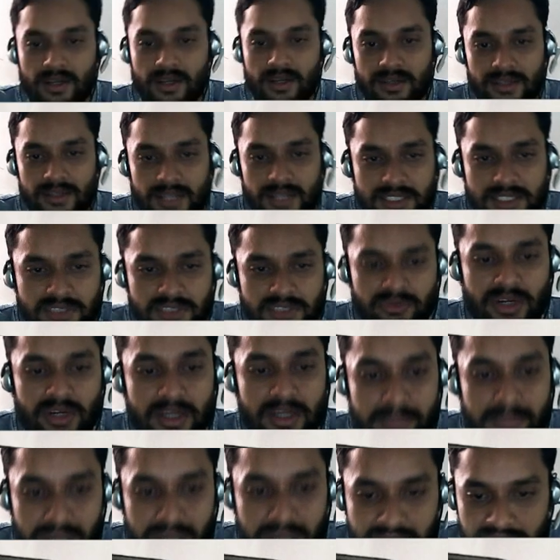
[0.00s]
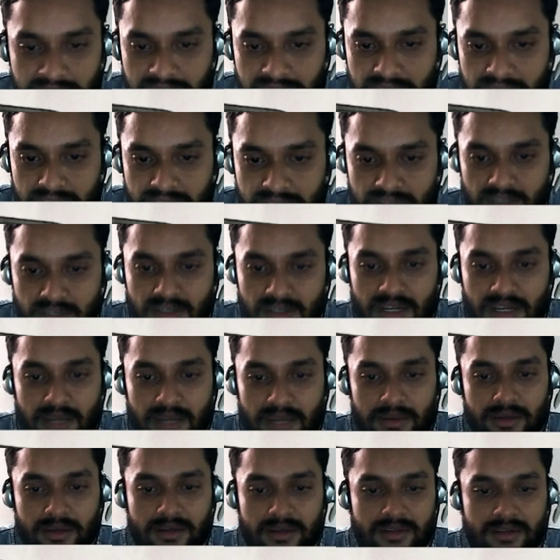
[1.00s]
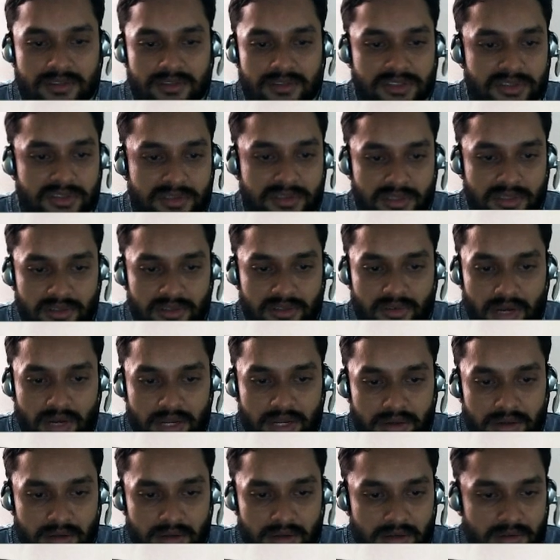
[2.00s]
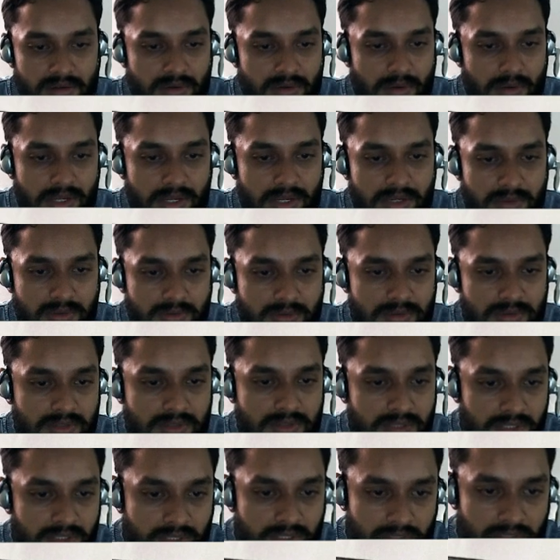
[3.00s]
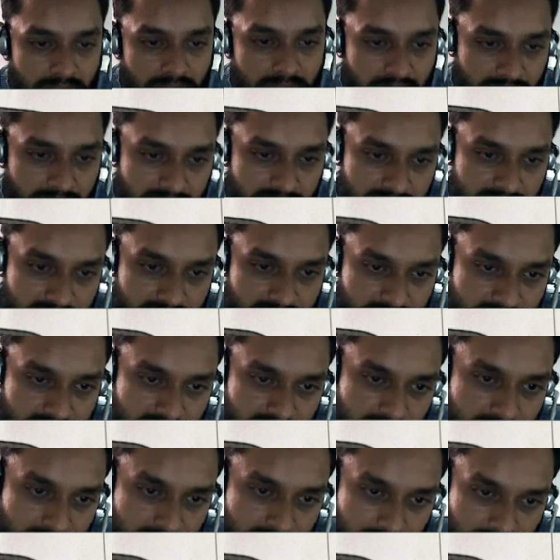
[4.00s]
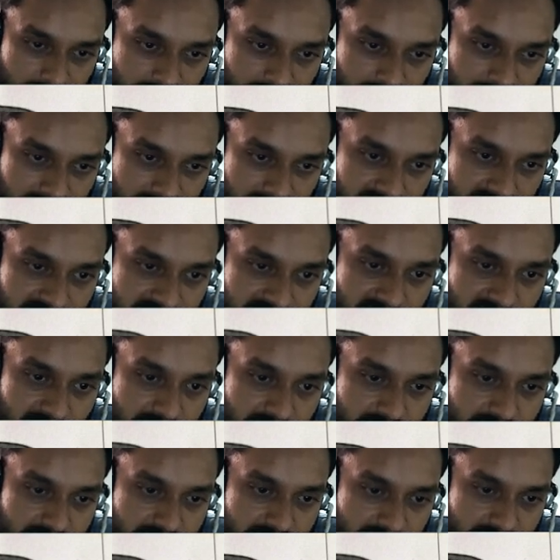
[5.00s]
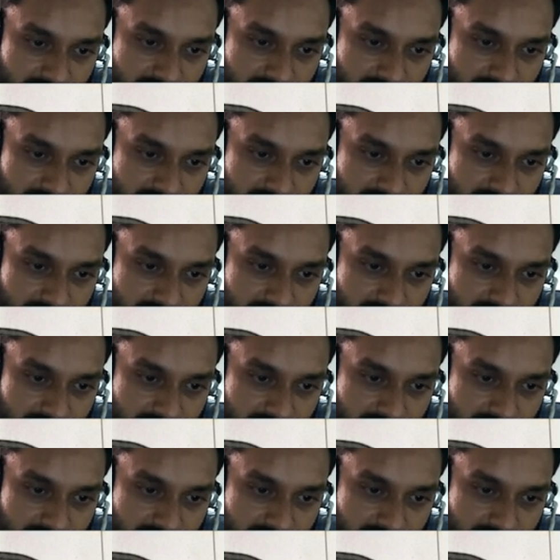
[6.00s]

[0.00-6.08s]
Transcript: let's quickly make this drawing. This is the inner circle is